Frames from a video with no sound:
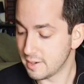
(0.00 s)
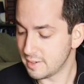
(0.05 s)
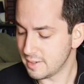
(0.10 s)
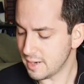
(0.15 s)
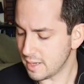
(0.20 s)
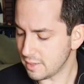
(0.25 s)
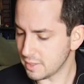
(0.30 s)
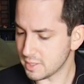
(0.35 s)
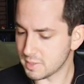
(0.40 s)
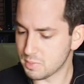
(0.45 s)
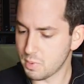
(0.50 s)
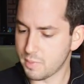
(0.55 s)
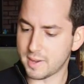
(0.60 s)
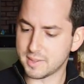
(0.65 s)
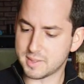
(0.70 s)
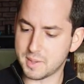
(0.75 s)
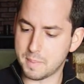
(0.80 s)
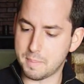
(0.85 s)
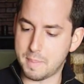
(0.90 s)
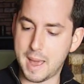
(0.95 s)
Now let's move
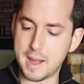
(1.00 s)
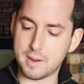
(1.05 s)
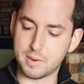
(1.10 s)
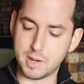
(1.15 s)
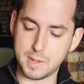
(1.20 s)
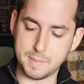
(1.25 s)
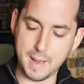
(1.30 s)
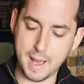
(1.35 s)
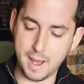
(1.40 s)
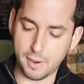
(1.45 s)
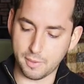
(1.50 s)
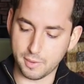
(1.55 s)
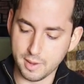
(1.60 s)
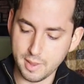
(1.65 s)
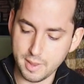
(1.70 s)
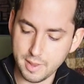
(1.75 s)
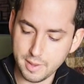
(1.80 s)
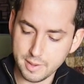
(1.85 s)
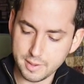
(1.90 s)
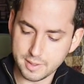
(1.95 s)
on to battery power,
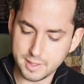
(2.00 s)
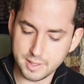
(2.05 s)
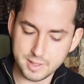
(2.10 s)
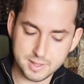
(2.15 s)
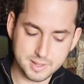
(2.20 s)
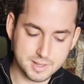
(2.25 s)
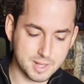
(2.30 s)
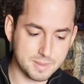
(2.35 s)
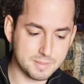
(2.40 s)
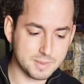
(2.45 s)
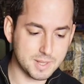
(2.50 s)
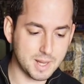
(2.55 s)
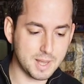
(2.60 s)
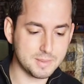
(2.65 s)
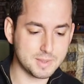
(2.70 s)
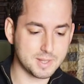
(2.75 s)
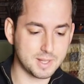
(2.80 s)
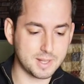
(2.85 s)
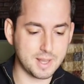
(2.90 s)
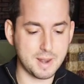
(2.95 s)
because
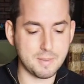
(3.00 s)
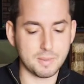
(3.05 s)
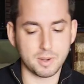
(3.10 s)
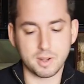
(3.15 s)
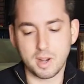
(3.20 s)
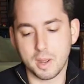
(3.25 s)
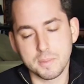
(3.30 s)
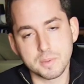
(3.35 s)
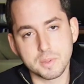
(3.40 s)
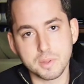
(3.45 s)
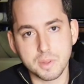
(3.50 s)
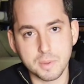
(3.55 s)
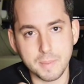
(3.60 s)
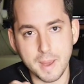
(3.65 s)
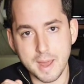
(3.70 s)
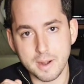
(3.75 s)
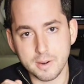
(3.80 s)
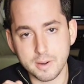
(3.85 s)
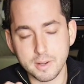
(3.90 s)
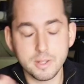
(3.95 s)
sometimes the camera comes with a
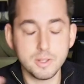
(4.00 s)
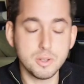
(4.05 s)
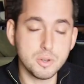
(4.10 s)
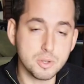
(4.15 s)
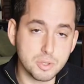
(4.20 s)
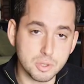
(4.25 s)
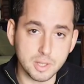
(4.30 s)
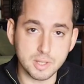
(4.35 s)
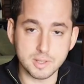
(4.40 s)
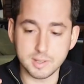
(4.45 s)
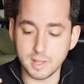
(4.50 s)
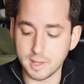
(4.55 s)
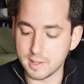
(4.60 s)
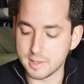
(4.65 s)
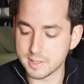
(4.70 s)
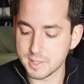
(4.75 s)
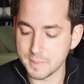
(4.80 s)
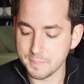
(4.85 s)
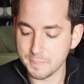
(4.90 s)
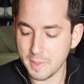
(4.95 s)
battery, usually it
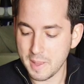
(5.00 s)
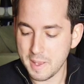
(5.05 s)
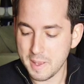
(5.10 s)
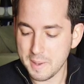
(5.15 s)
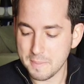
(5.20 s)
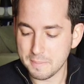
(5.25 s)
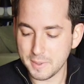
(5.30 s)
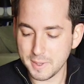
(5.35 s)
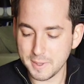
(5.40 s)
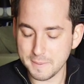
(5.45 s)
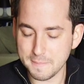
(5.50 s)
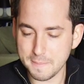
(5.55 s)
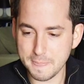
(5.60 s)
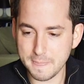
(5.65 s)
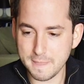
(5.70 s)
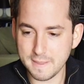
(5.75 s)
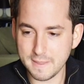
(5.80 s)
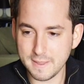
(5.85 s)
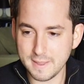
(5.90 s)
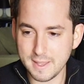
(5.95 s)
does, but
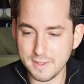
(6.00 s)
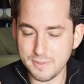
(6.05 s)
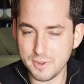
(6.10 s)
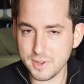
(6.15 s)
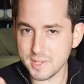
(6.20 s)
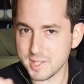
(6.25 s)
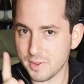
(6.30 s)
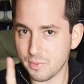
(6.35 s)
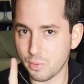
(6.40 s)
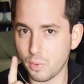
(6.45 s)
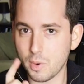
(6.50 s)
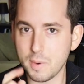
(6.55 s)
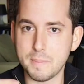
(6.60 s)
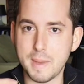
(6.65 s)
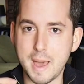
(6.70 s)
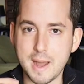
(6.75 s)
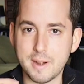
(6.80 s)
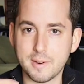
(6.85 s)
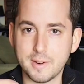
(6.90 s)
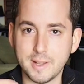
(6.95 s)
if you just have one
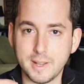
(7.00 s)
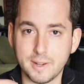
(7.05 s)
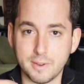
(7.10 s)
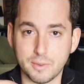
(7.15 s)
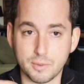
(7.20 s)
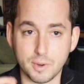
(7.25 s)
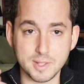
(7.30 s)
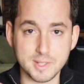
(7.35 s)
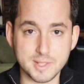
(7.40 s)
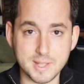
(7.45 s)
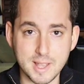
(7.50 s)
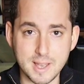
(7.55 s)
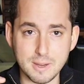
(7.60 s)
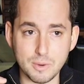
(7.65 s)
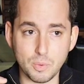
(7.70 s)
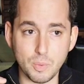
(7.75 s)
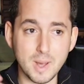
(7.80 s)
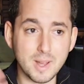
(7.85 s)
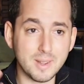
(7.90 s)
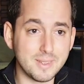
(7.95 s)
battery and it runs
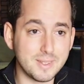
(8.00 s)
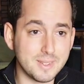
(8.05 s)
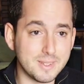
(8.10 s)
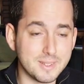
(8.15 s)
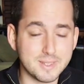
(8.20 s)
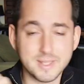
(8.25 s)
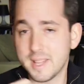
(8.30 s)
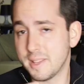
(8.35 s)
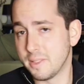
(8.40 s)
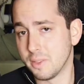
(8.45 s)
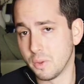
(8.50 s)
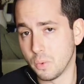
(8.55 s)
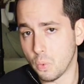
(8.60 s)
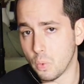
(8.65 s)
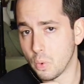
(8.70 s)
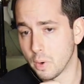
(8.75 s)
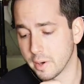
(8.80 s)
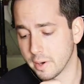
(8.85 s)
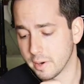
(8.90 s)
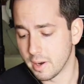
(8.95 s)
out, well, you're dead in the
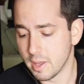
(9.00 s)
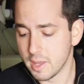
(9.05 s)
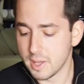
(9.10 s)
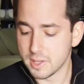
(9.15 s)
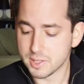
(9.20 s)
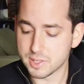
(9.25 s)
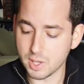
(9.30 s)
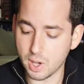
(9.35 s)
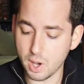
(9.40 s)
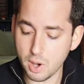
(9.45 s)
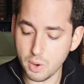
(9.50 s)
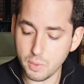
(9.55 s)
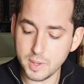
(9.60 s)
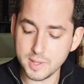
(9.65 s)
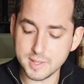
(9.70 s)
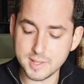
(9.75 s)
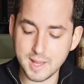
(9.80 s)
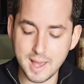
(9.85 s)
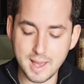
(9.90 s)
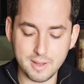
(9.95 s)
water. So
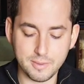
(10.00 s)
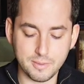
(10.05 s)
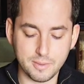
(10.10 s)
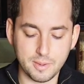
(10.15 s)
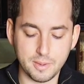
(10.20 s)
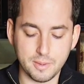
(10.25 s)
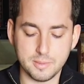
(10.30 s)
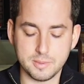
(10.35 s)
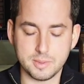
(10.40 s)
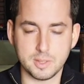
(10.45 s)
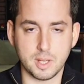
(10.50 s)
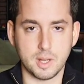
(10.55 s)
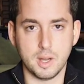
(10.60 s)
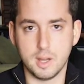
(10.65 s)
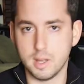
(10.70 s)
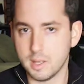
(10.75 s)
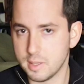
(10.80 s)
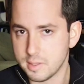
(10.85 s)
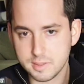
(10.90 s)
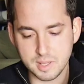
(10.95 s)
always have
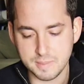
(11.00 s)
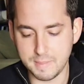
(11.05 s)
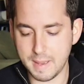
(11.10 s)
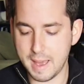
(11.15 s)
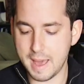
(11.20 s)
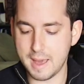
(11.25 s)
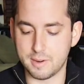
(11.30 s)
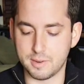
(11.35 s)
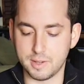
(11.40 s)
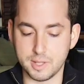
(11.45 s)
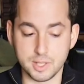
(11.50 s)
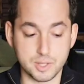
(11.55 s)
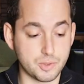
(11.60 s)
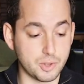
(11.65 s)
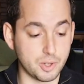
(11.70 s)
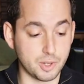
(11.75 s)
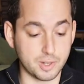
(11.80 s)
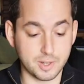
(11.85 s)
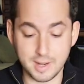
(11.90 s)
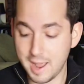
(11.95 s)
tons of batteries
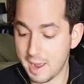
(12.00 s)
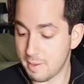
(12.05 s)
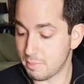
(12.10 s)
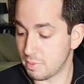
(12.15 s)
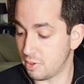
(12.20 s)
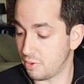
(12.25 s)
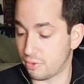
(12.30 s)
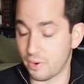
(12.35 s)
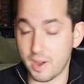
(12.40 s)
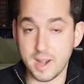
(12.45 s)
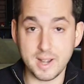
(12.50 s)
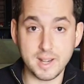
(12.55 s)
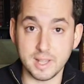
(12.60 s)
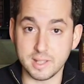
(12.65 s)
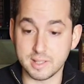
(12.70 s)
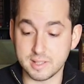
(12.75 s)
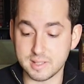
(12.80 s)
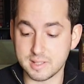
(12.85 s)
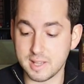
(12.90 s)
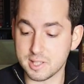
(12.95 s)
for your camera and for any
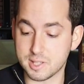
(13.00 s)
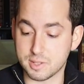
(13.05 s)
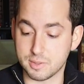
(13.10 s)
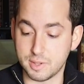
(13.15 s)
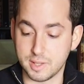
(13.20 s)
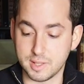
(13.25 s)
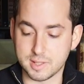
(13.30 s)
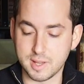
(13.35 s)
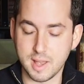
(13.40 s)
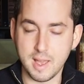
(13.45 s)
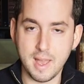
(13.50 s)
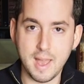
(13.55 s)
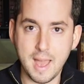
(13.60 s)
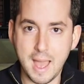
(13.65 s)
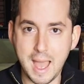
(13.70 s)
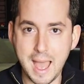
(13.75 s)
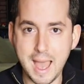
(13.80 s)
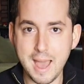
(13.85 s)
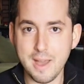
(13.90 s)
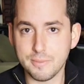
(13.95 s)
accessories.
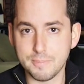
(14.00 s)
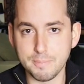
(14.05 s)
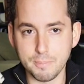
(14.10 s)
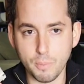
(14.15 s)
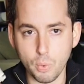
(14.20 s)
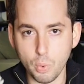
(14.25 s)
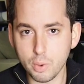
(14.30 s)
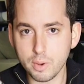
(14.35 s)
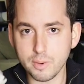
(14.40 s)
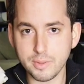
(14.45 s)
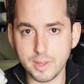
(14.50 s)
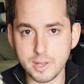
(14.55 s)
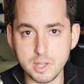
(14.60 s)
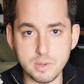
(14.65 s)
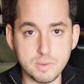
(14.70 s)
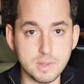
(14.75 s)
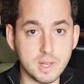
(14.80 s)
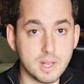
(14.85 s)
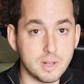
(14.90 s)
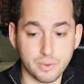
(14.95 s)
Have more than
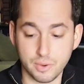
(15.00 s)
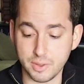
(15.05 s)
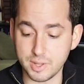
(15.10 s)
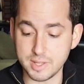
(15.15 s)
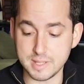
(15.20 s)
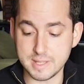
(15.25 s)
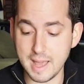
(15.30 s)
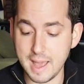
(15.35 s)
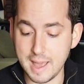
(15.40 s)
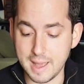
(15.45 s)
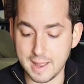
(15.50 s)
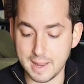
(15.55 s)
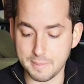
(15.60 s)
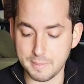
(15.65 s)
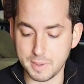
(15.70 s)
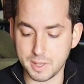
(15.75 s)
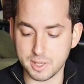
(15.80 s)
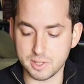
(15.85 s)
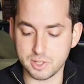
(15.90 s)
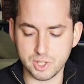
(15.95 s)
you need for the day,
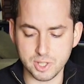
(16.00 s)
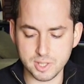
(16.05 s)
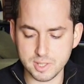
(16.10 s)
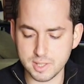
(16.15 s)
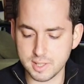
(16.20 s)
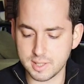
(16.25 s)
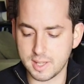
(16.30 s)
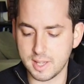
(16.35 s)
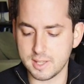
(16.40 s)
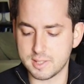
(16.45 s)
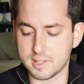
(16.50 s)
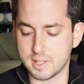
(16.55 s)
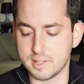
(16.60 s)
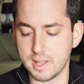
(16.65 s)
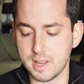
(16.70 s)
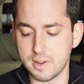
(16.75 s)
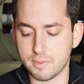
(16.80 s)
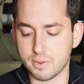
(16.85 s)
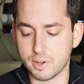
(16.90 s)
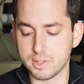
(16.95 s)
because just in case the
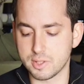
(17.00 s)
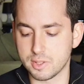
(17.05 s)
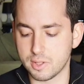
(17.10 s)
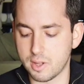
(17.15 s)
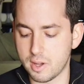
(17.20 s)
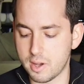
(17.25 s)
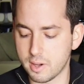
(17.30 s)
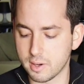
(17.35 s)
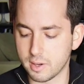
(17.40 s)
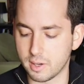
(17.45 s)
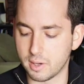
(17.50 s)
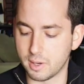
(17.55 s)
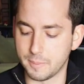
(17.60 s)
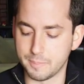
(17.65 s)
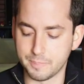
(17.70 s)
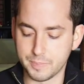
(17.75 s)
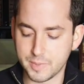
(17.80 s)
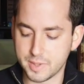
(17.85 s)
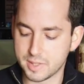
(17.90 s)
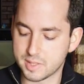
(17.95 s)
day runs long
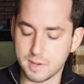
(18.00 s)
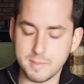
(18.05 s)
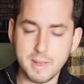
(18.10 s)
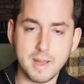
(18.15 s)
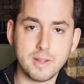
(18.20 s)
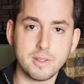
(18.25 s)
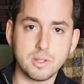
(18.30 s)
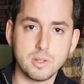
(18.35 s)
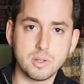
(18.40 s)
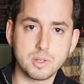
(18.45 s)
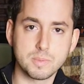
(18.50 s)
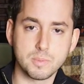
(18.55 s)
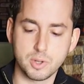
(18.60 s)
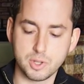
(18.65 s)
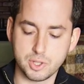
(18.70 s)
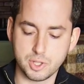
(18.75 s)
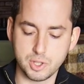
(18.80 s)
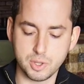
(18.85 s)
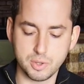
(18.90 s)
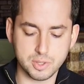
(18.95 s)
or somehow you use more
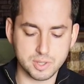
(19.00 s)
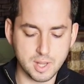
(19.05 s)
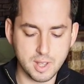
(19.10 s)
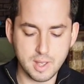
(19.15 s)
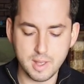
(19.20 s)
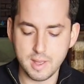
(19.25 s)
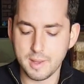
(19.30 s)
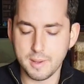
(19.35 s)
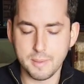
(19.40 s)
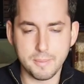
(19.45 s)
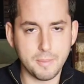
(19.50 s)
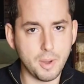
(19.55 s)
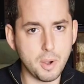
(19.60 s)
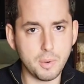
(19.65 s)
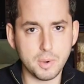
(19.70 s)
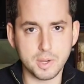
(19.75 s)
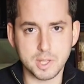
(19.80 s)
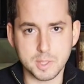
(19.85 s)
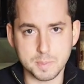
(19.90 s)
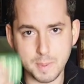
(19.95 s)
juice,
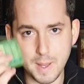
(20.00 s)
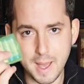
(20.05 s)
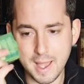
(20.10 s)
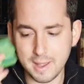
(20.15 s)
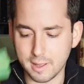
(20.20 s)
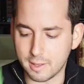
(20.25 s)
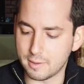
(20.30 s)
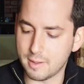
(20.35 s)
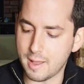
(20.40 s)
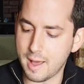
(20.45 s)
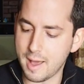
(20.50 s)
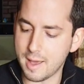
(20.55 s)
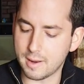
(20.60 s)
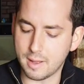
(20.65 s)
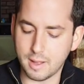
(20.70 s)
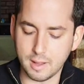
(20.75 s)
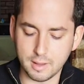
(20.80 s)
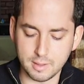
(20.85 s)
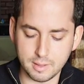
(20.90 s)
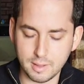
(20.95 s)
always pack a
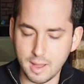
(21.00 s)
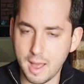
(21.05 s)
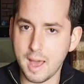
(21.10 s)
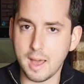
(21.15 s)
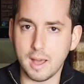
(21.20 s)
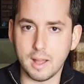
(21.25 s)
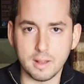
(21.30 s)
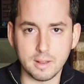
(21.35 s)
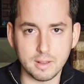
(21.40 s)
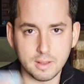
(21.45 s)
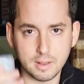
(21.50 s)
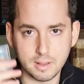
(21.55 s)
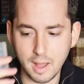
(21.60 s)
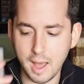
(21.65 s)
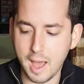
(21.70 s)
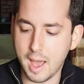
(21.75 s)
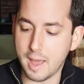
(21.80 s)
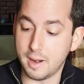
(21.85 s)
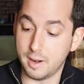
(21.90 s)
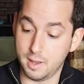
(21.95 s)
lot
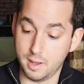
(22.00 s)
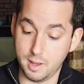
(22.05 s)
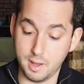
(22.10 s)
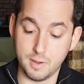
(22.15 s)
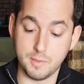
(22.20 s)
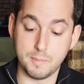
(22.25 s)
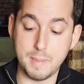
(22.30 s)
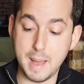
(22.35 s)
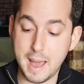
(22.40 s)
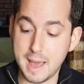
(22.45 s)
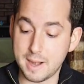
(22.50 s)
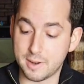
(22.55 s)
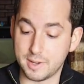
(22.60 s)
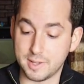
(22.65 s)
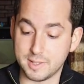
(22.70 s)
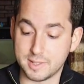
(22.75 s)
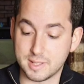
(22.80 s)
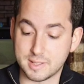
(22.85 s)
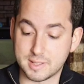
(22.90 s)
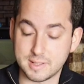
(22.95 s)
of
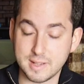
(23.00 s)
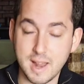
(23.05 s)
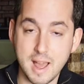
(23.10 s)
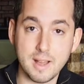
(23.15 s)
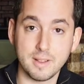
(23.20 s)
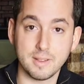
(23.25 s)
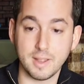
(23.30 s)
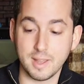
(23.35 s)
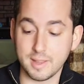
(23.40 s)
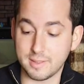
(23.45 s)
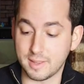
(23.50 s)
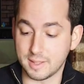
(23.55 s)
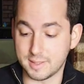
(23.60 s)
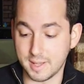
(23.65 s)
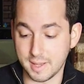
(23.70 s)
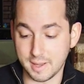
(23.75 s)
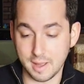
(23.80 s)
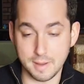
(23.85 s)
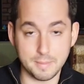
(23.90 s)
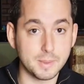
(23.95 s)
batteries. It's not like they
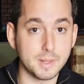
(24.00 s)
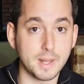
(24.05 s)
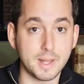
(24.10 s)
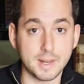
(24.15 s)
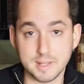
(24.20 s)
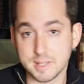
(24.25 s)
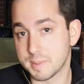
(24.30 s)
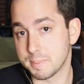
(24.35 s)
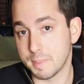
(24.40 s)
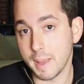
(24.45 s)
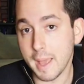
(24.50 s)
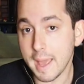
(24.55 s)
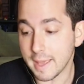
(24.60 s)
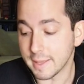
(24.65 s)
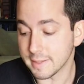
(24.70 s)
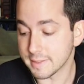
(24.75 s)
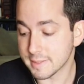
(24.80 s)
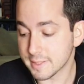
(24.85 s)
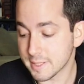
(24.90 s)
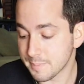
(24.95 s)
take up a lot of
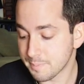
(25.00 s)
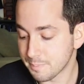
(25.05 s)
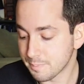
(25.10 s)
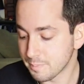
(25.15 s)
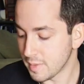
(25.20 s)
space.